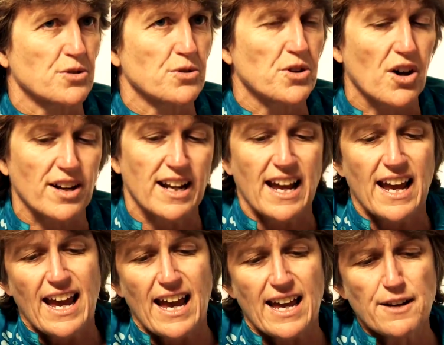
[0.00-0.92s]
or not?
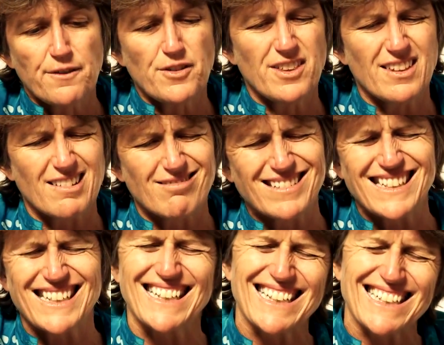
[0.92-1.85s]
And if you think,
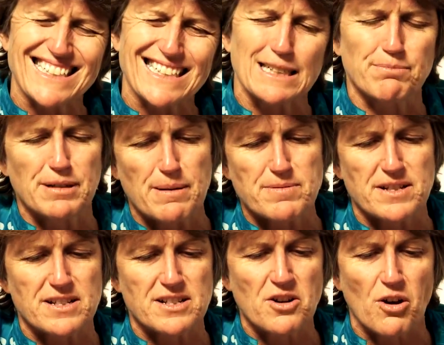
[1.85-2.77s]
well, actually, perhaps
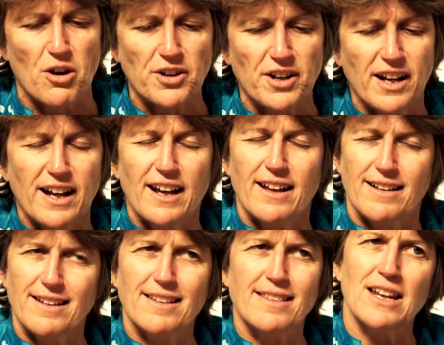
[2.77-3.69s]
it's not,
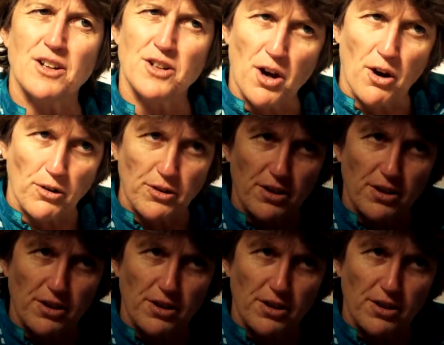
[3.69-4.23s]
then don't.